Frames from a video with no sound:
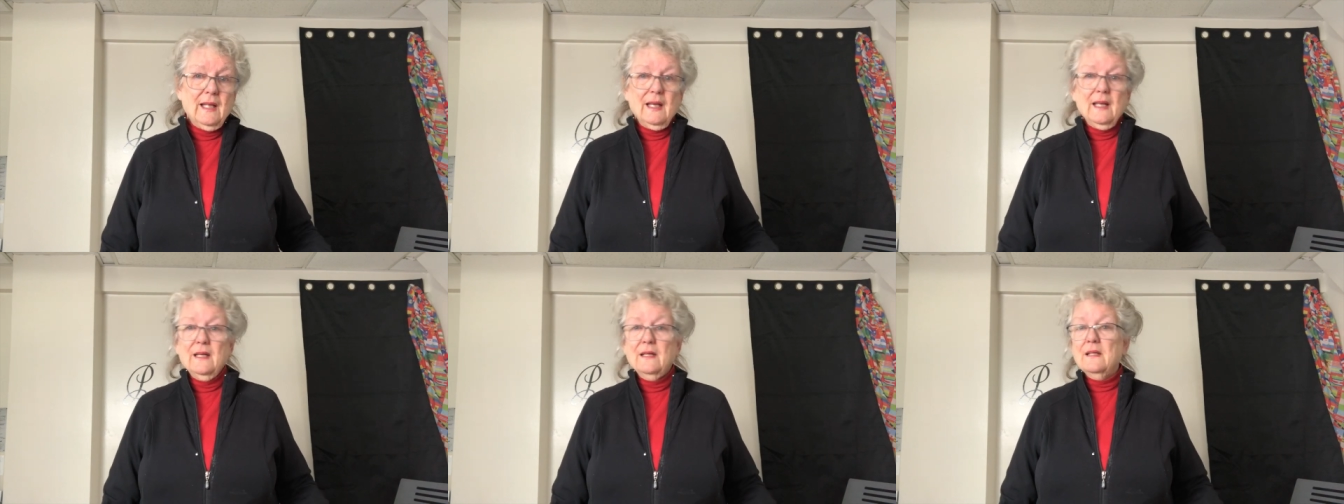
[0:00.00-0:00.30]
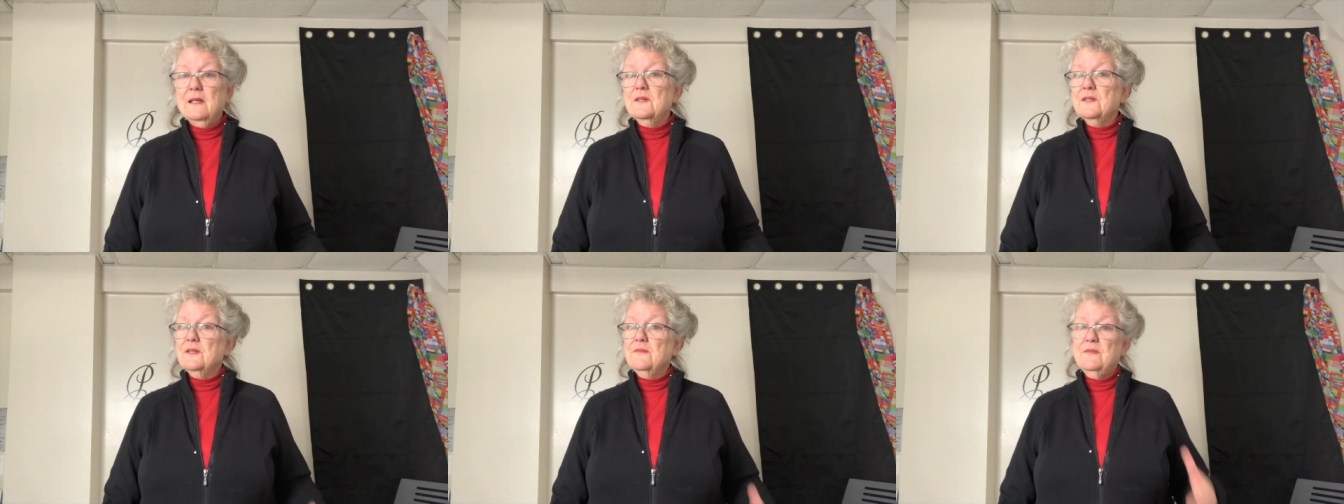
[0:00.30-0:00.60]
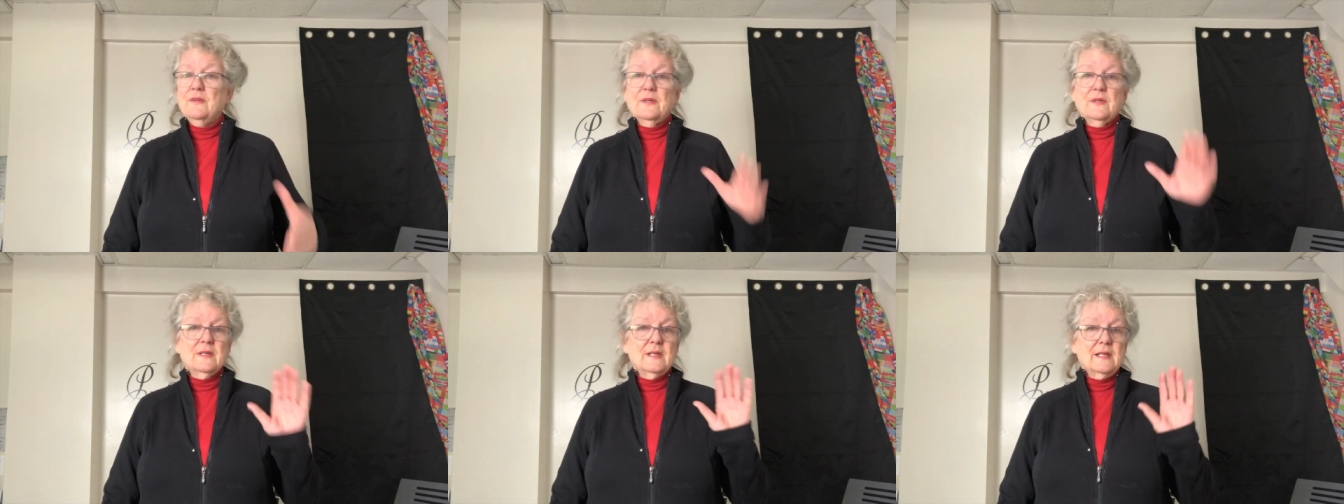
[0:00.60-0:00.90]
And there's a
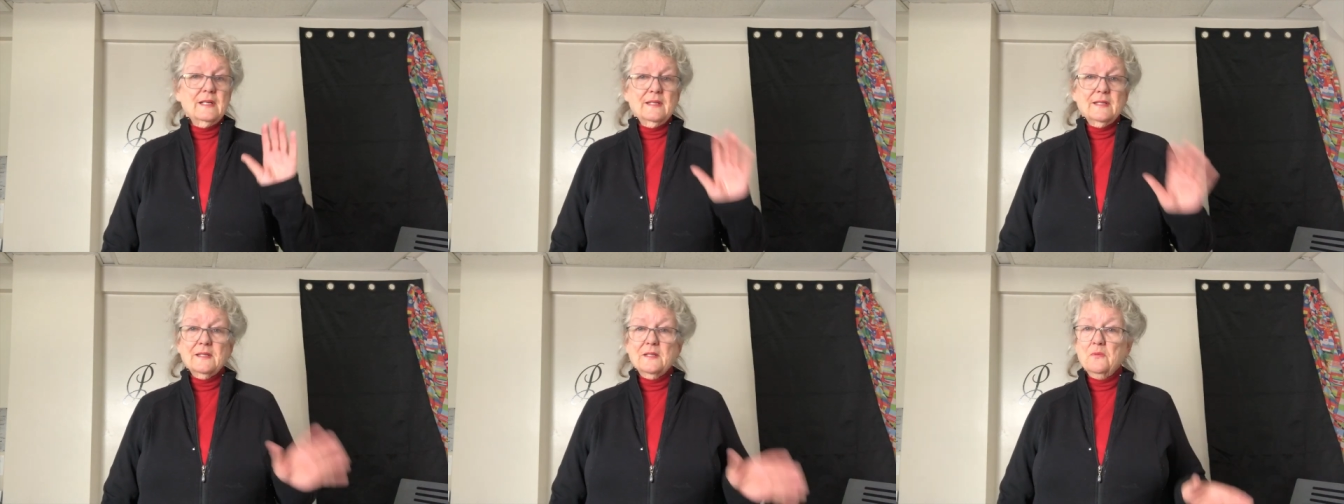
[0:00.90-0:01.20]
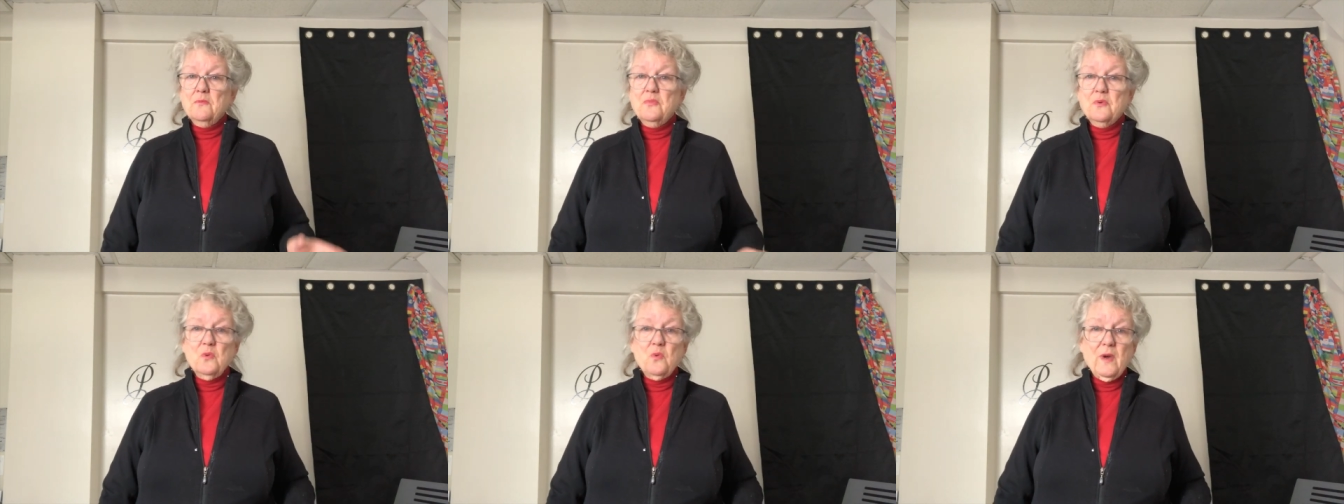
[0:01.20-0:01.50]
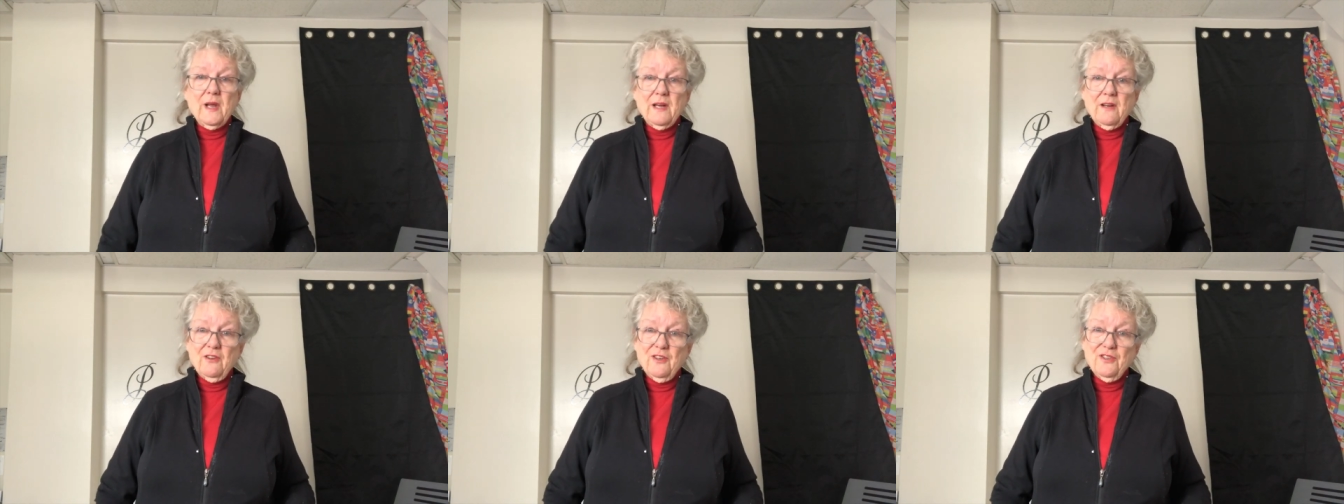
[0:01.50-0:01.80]
very simple
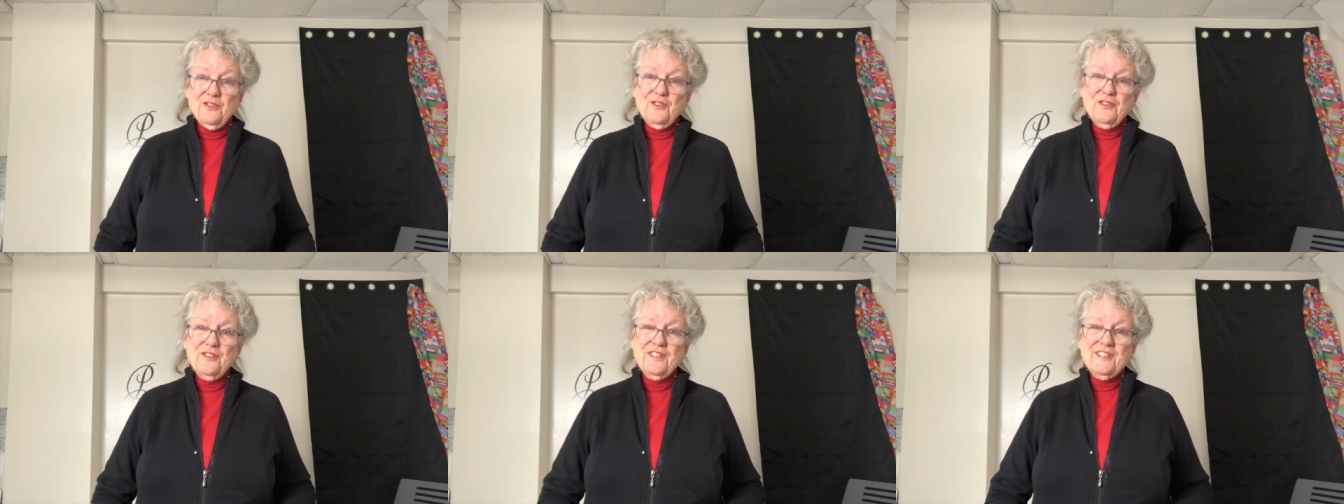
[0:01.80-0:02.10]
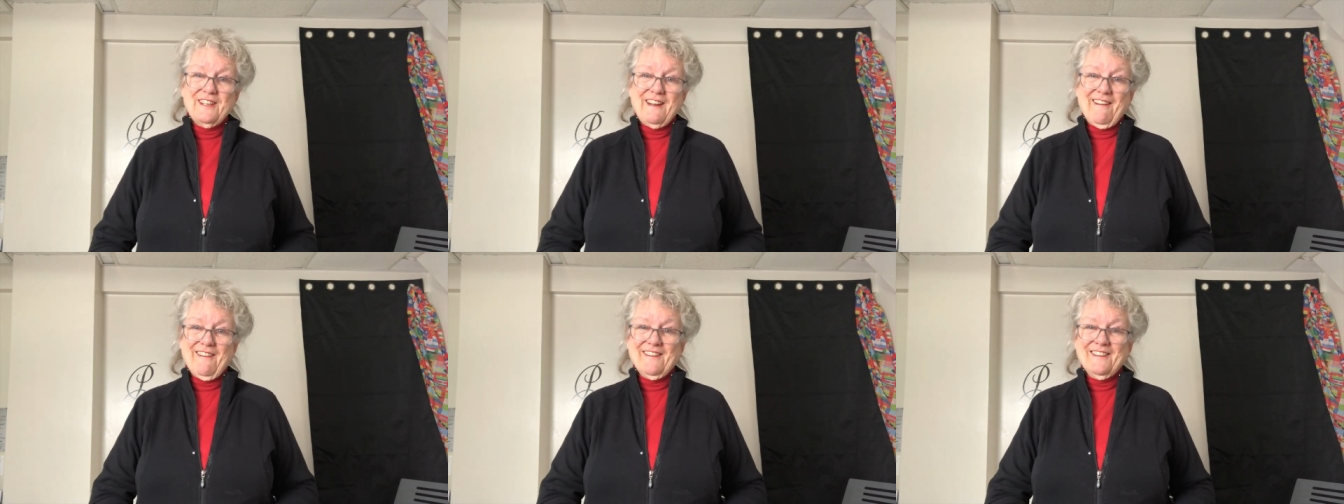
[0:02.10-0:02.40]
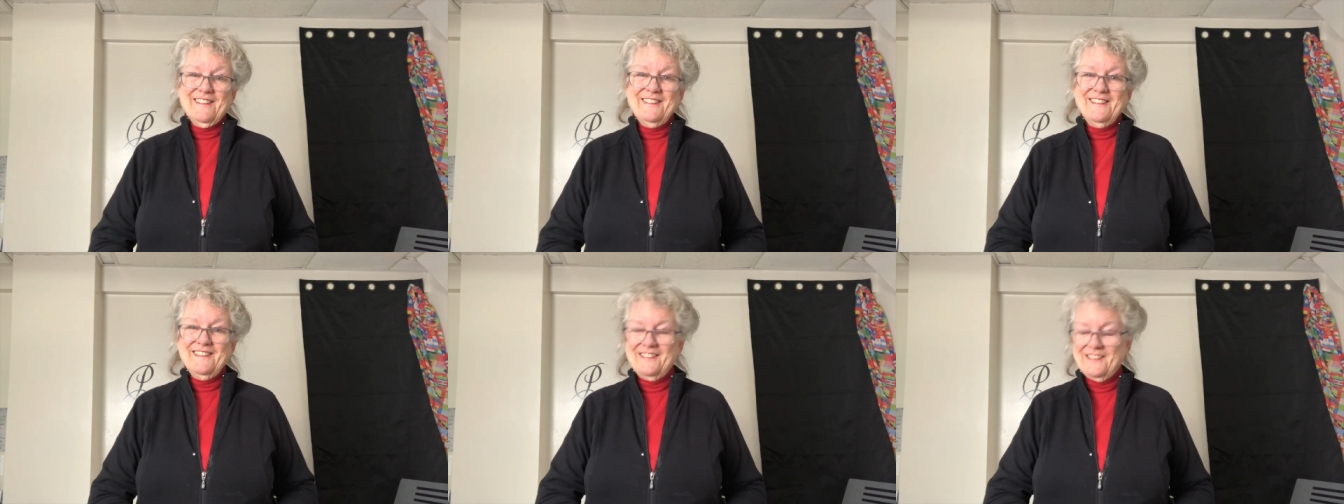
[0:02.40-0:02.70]
way to understand
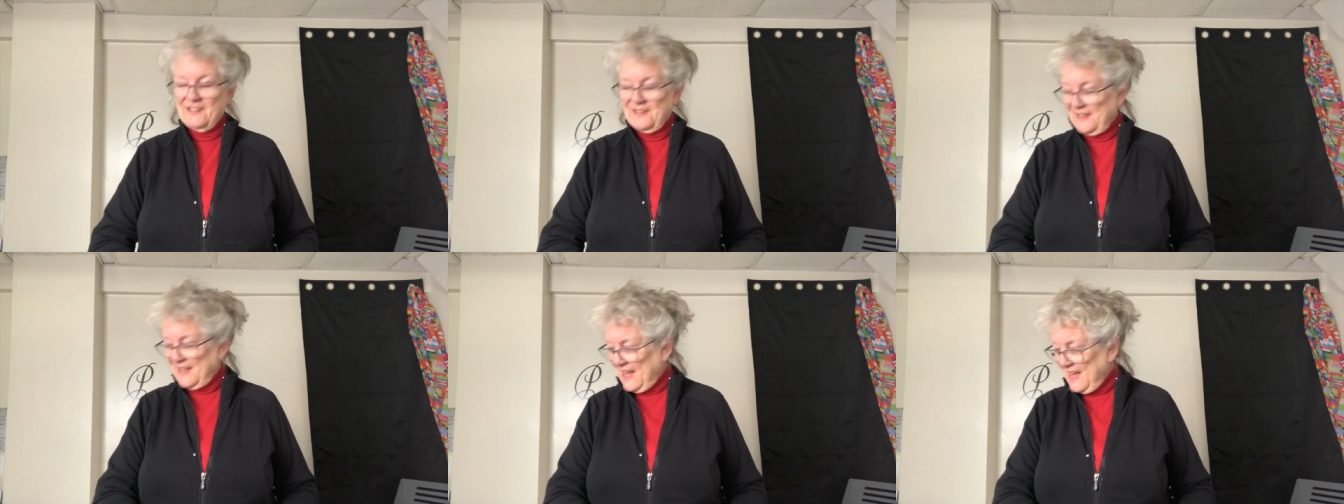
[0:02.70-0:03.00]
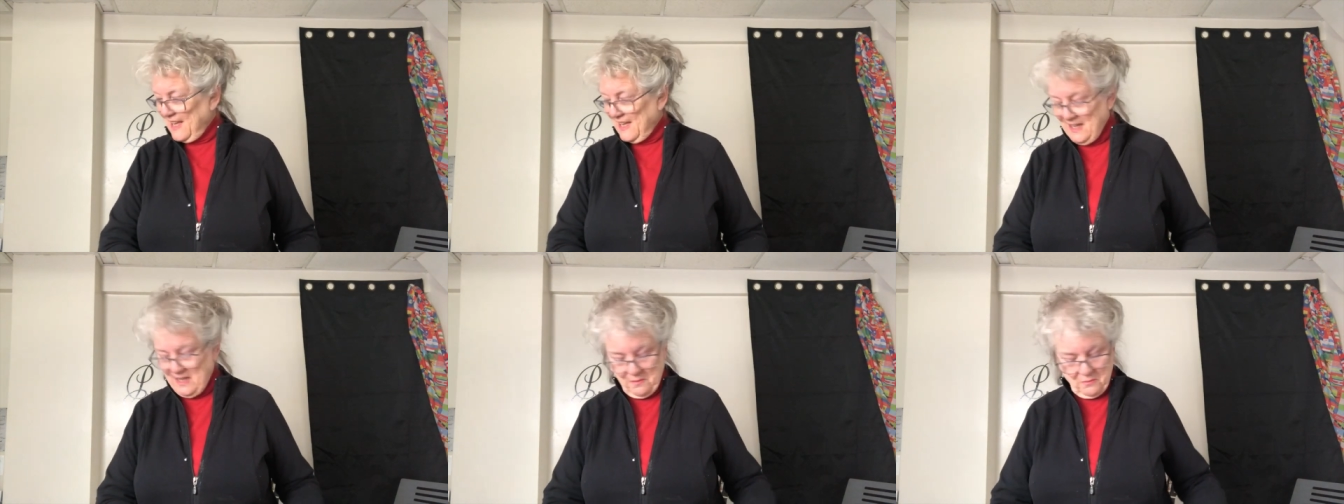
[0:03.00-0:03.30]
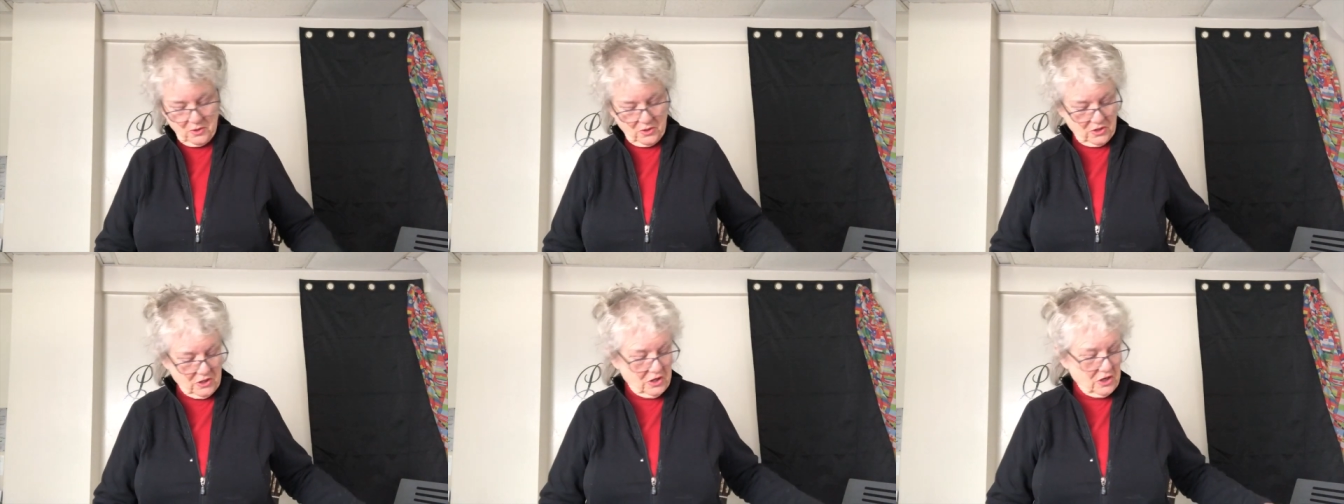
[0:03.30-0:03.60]
it, and I'm
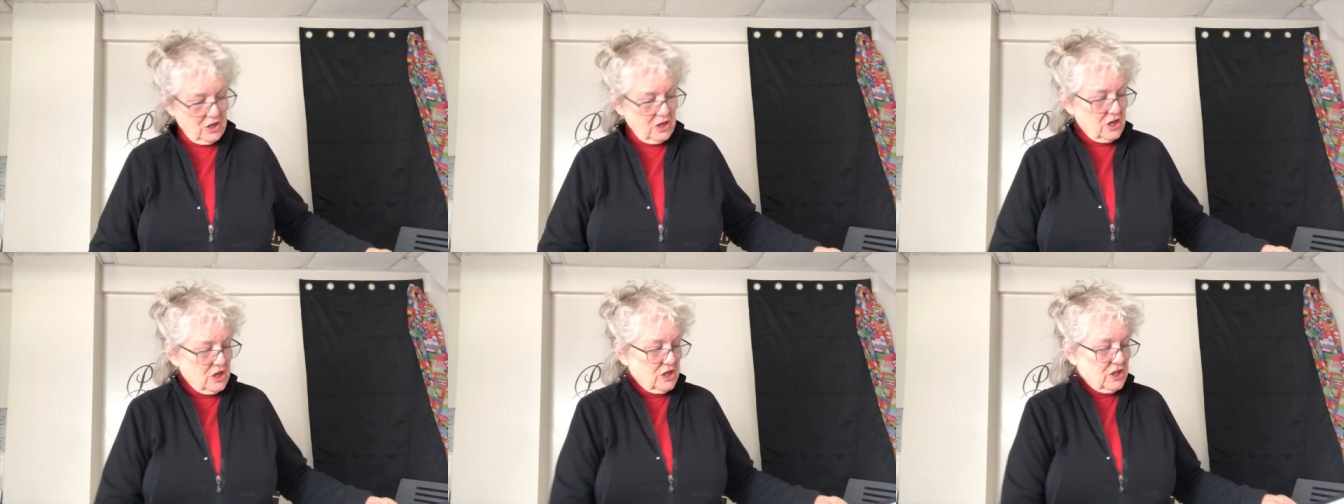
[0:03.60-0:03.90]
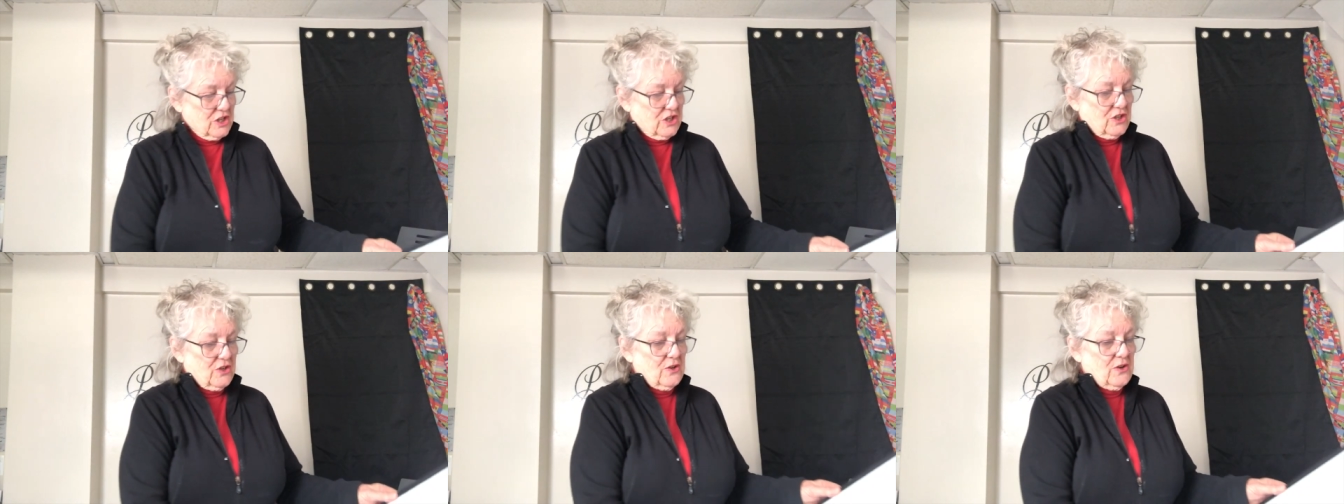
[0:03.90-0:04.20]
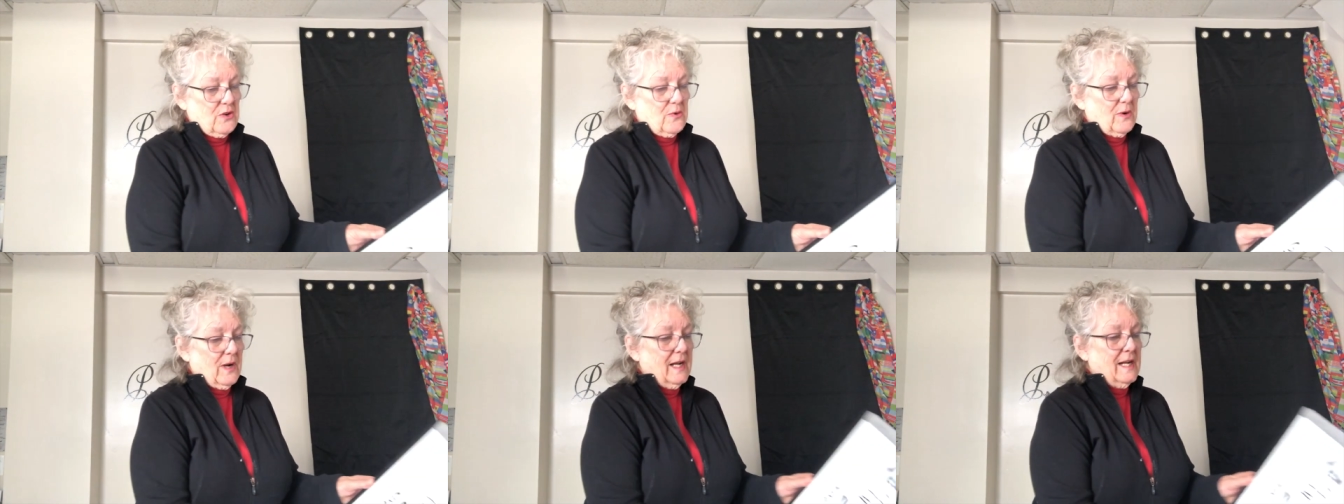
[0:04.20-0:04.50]
going to show
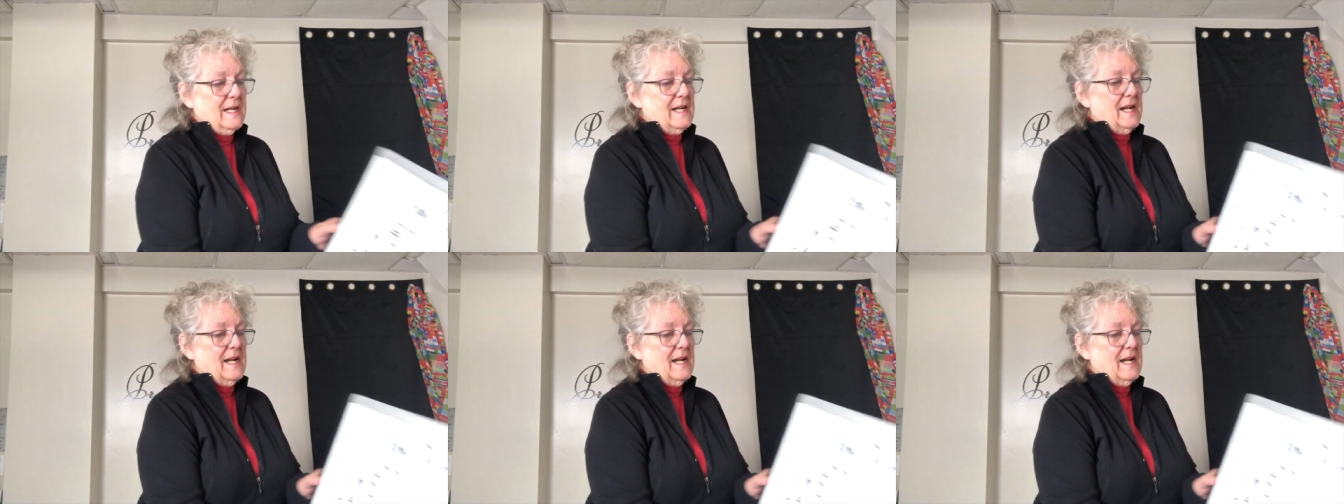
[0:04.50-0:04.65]
you right